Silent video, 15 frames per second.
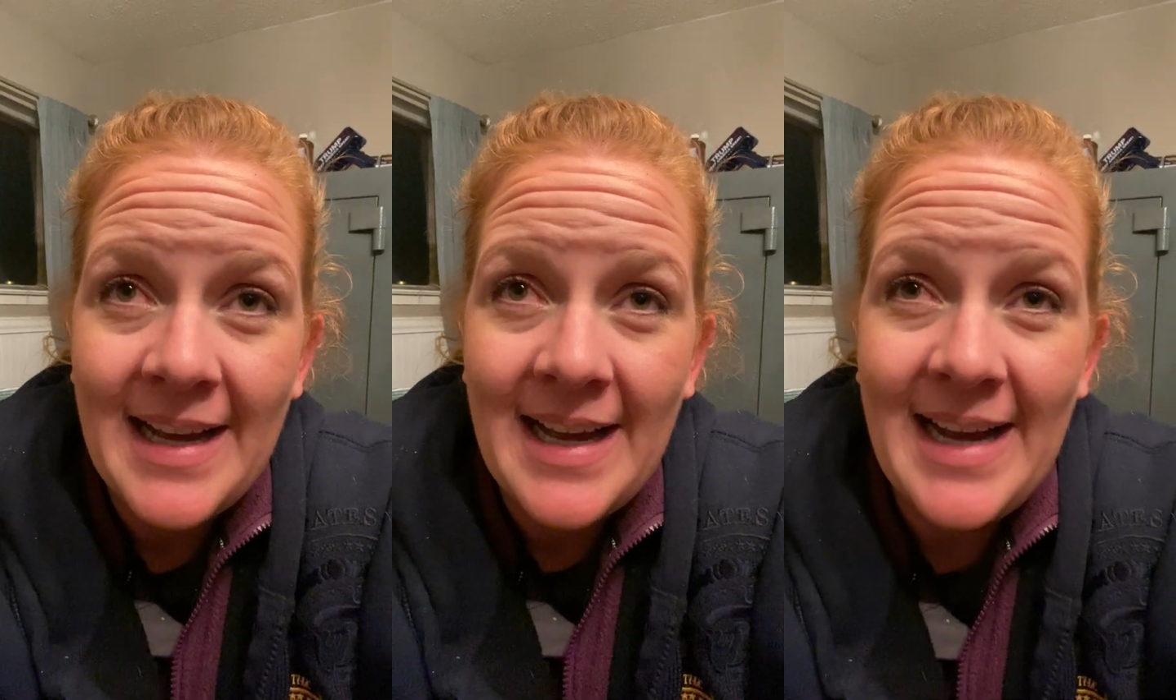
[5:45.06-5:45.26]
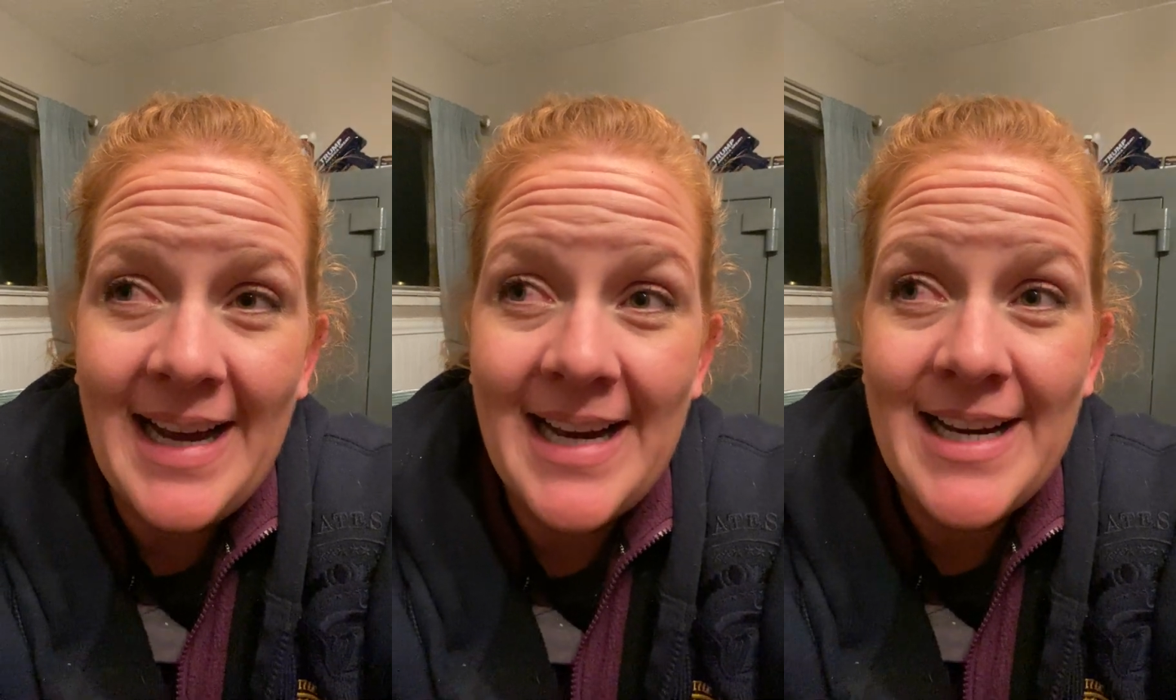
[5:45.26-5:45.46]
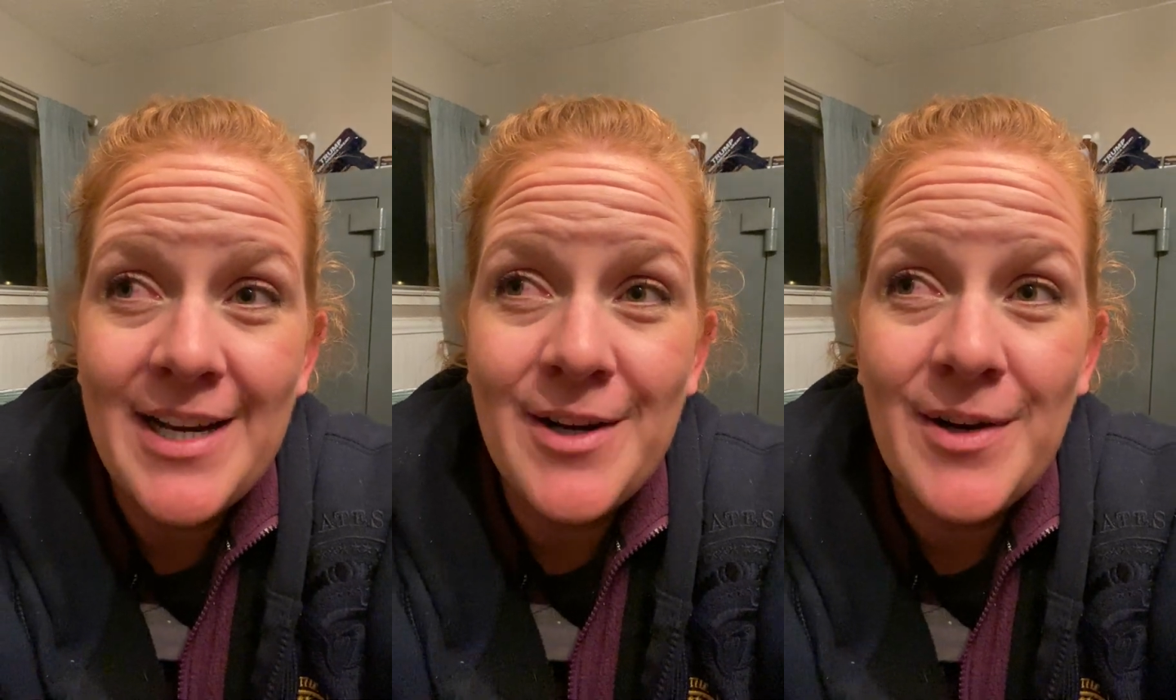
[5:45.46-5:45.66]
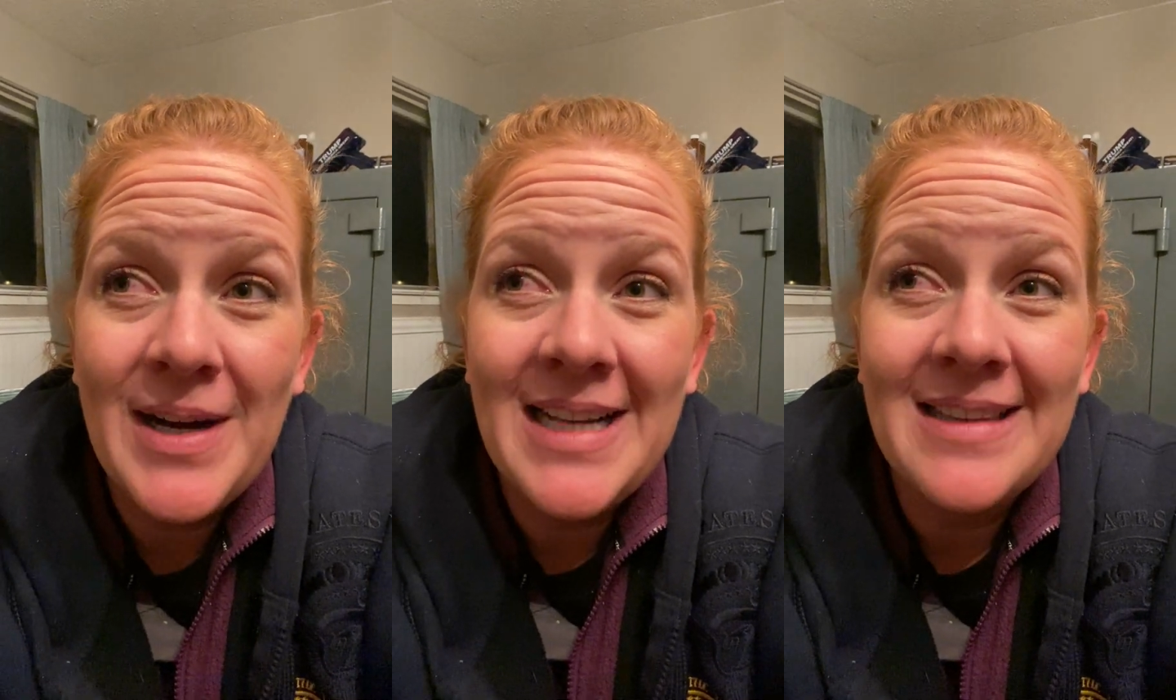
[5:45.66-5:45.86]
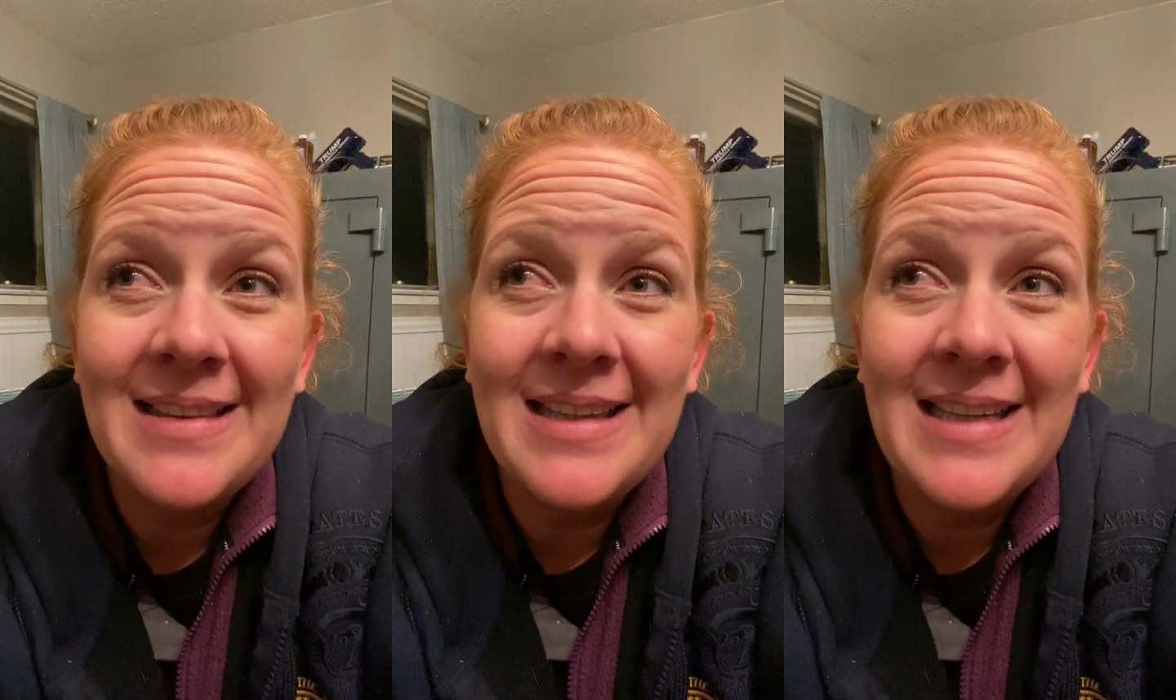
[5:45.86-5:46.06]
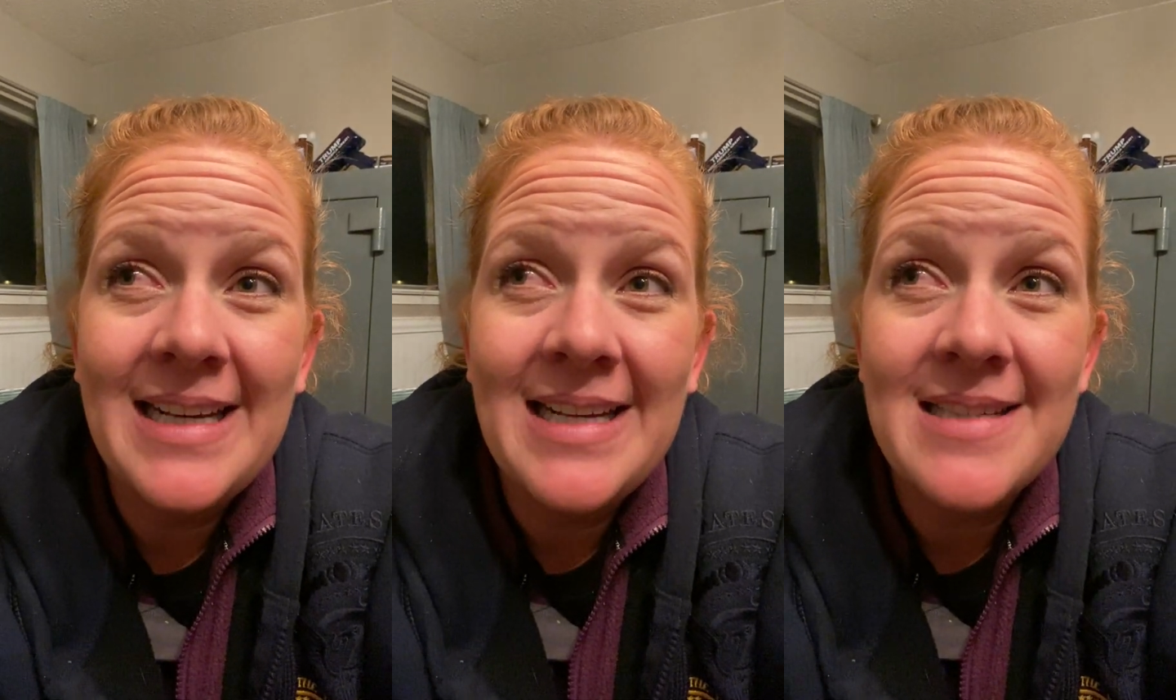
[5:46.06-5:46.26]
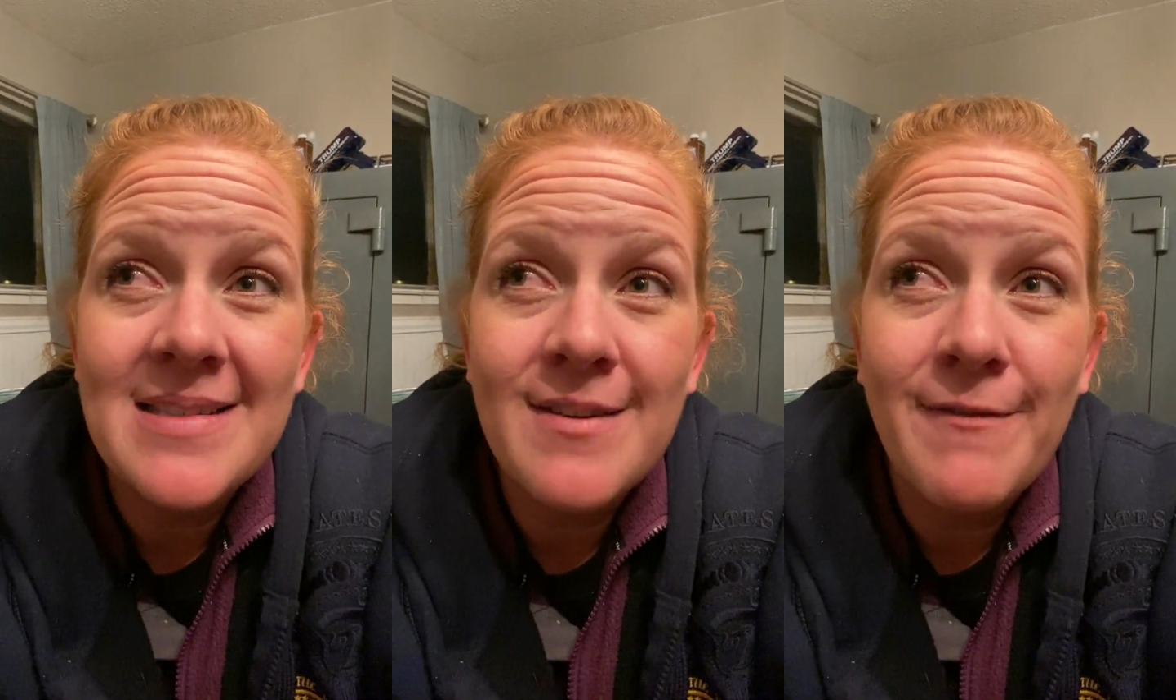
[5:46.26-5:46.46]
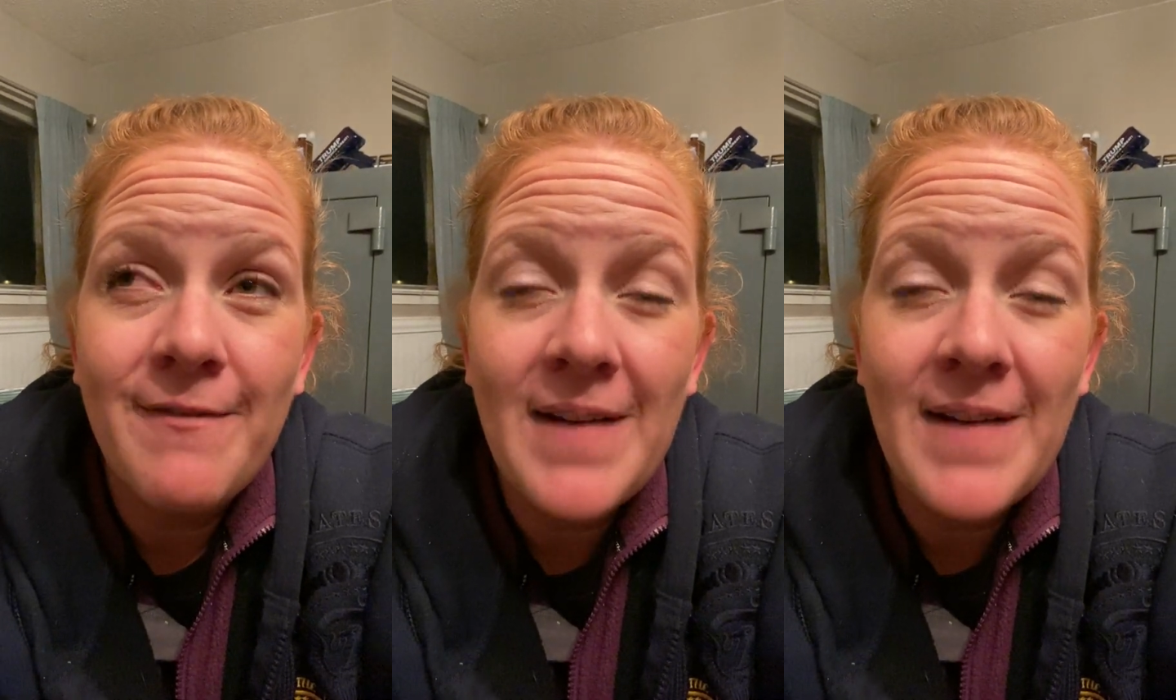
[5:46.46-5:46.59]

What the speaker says: I know at least